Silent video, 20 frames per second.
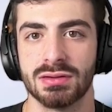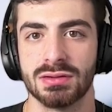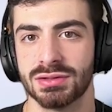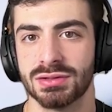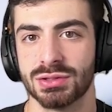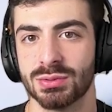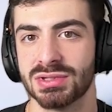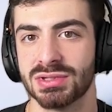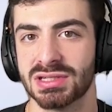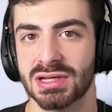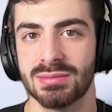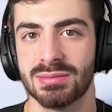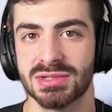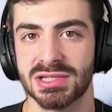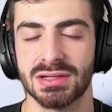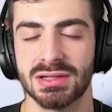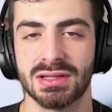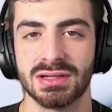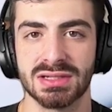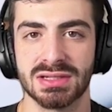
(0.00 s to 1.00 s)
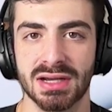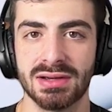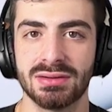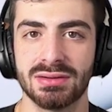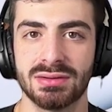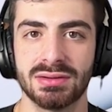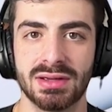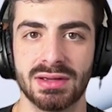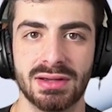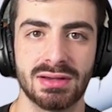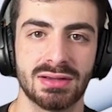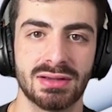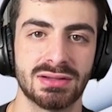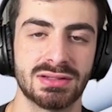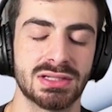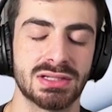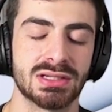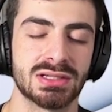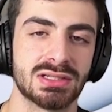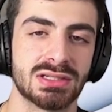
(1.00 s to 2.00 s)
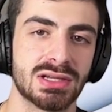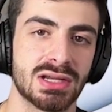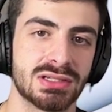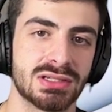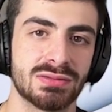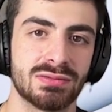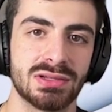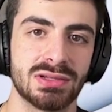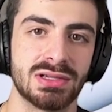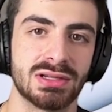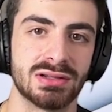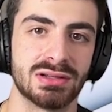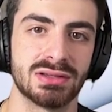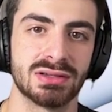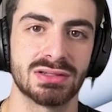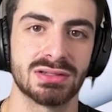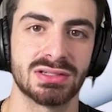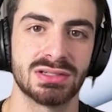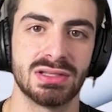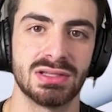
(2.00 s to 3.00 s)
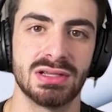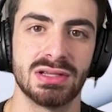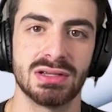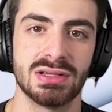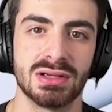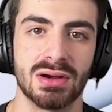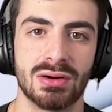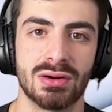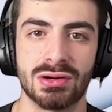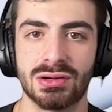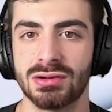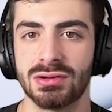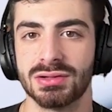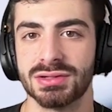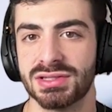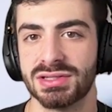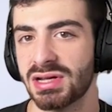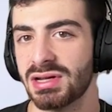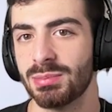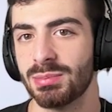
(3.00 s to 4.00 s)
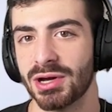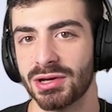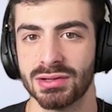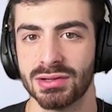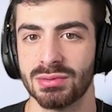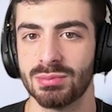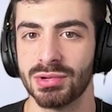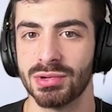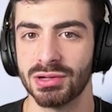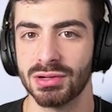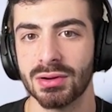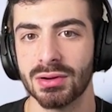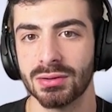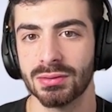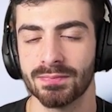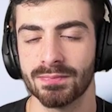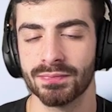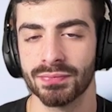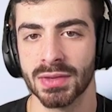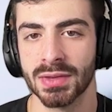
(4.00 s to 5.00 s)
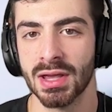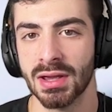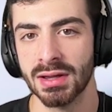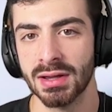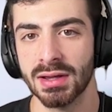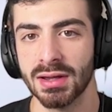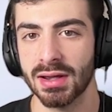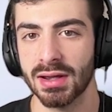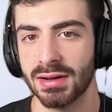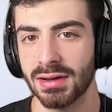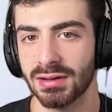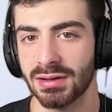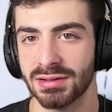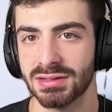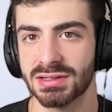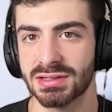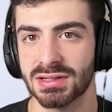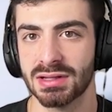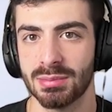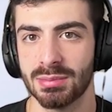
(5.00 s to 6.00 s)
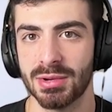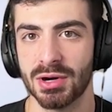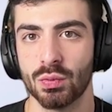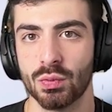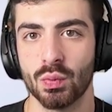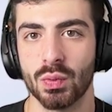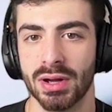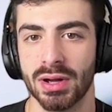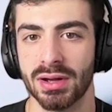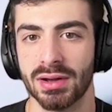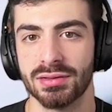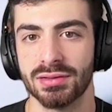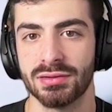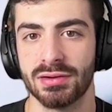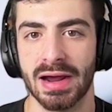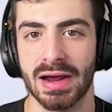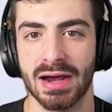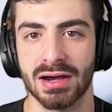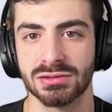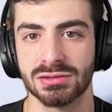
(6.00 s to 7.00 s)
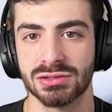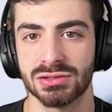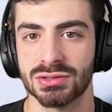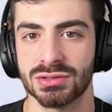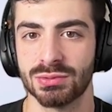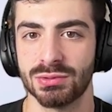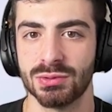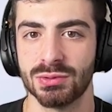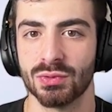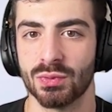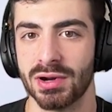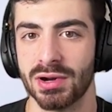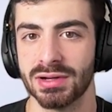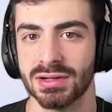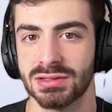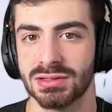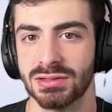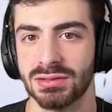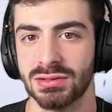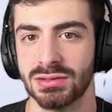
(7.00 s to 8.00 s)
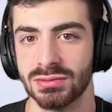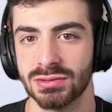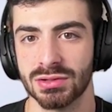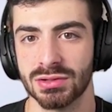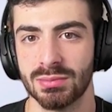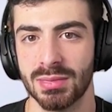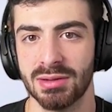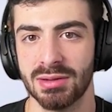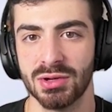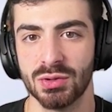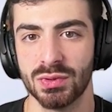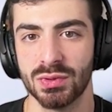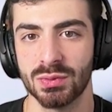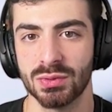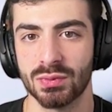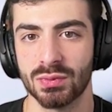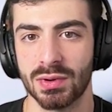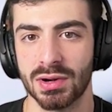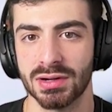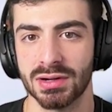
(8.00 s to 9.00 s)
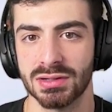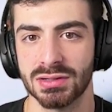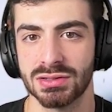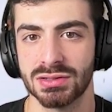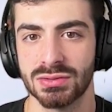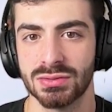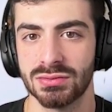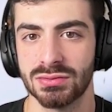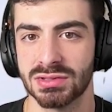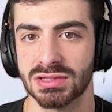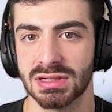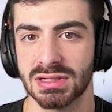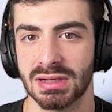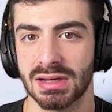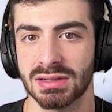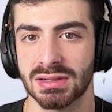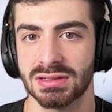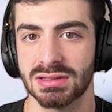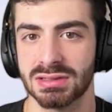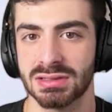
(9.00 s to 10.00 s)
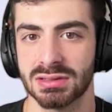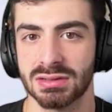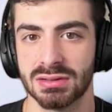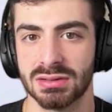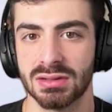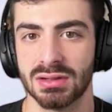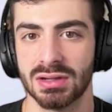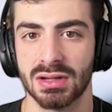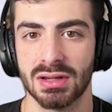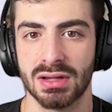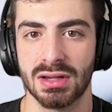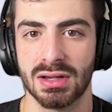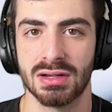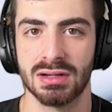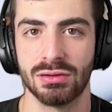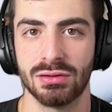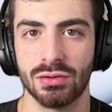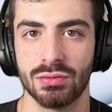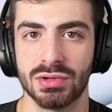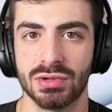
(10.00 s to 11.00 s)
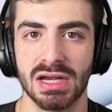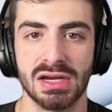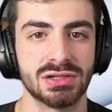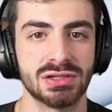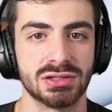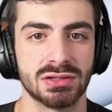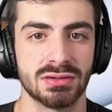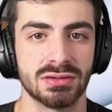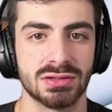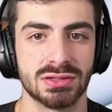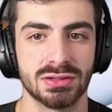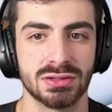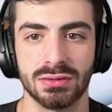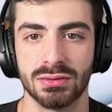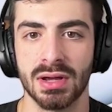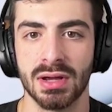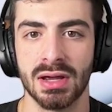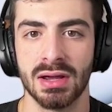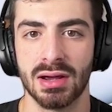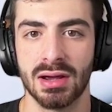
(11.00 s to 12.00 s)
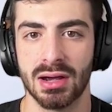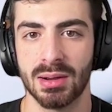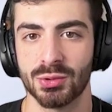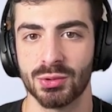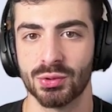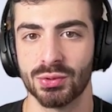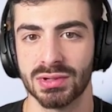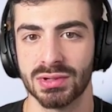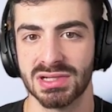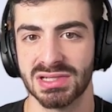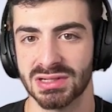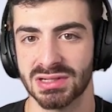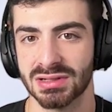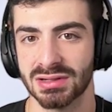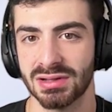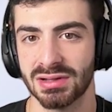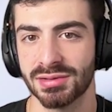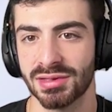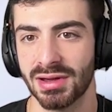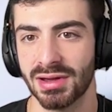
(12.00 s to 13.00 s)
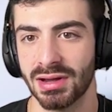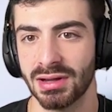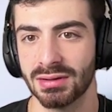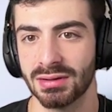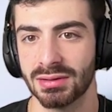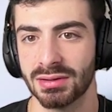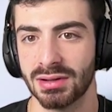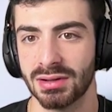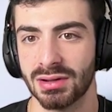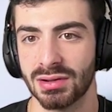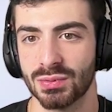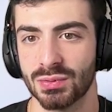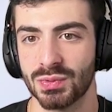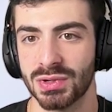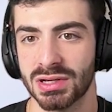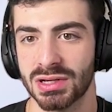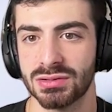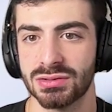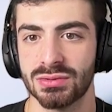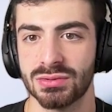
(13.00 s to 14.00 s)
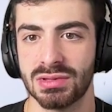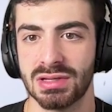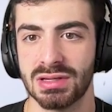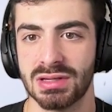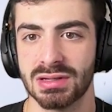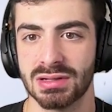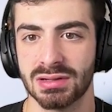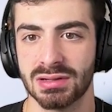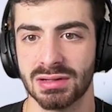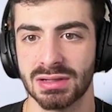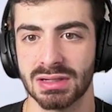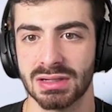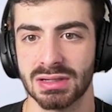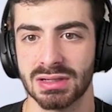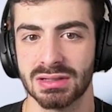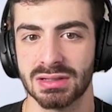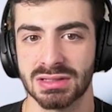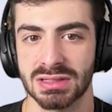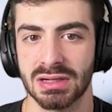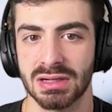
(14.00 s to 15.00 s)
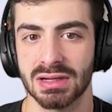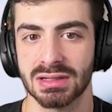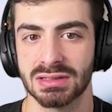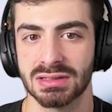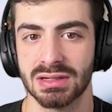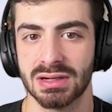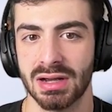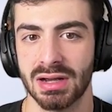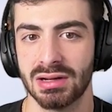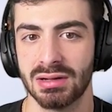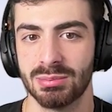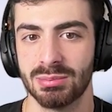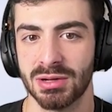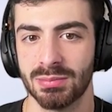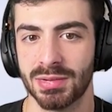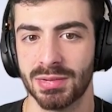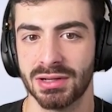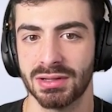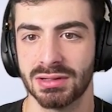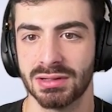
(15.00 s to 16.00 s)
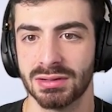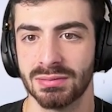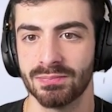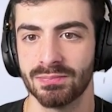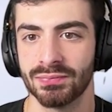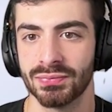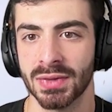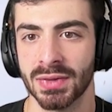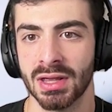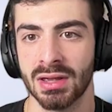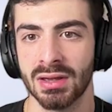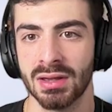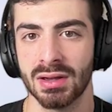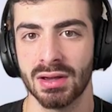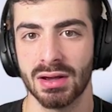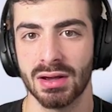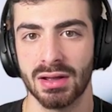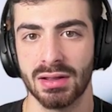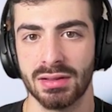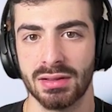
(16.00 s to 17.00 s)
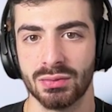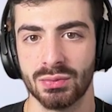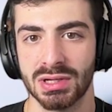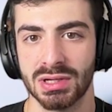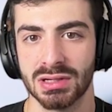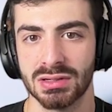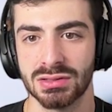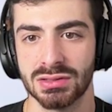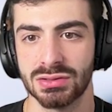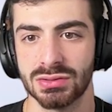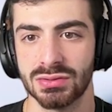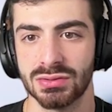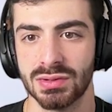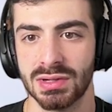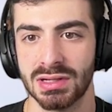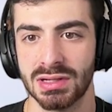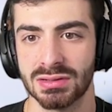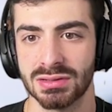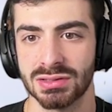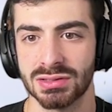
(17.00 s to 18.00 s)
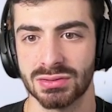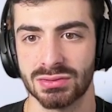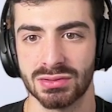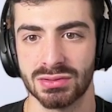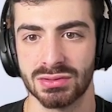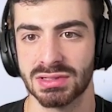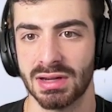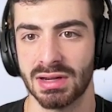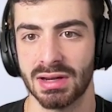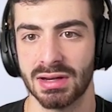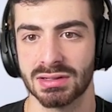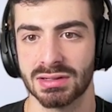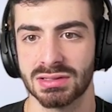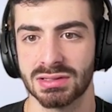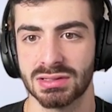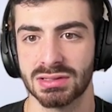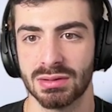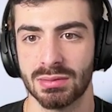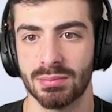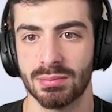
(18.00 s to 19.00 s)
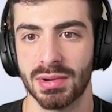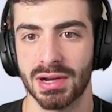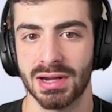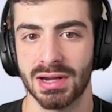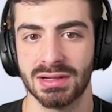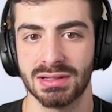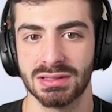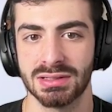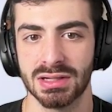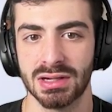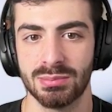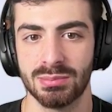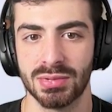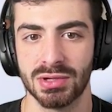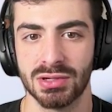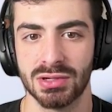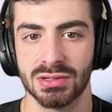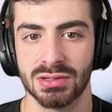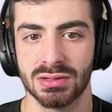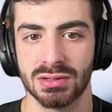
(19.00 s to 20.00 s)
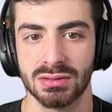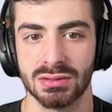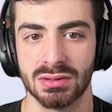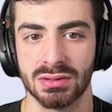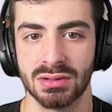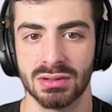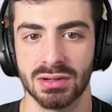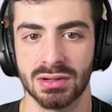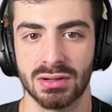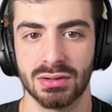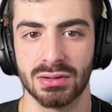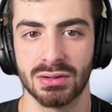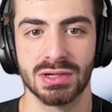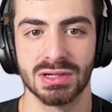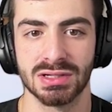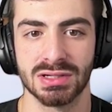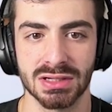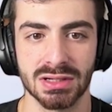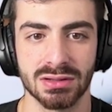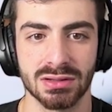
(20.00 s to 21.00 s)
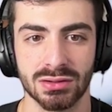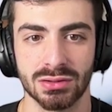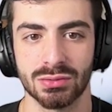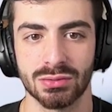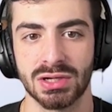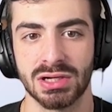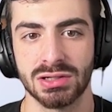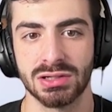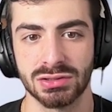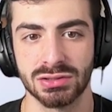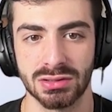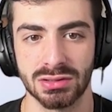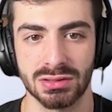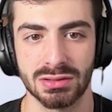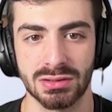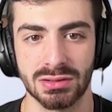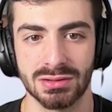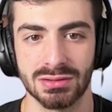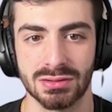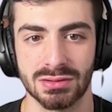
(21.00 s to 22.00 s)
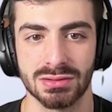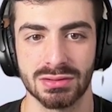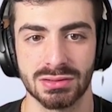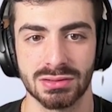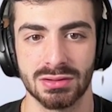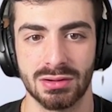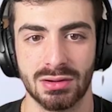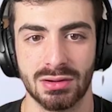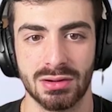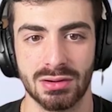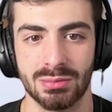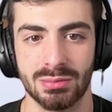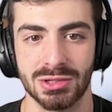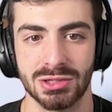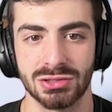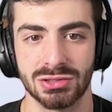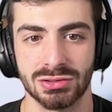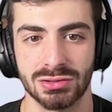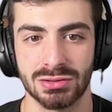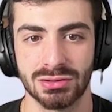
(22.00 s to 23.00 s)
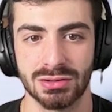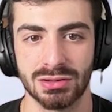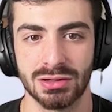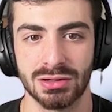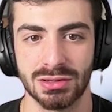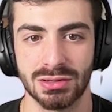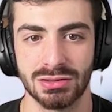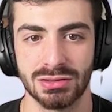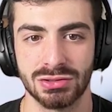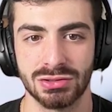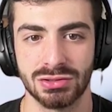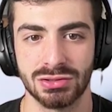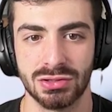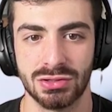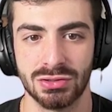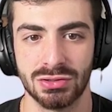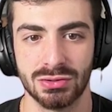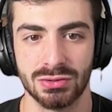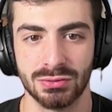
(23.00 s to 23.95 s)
So it types in the title and successfully clicks the all day button below. And now let's think about what other actions we would want it to do. So maybe we would want it to select a location. So I'm going to click that and we can do the click selected element button. And then we can do insert text by typing and we can say the location is automation HQ.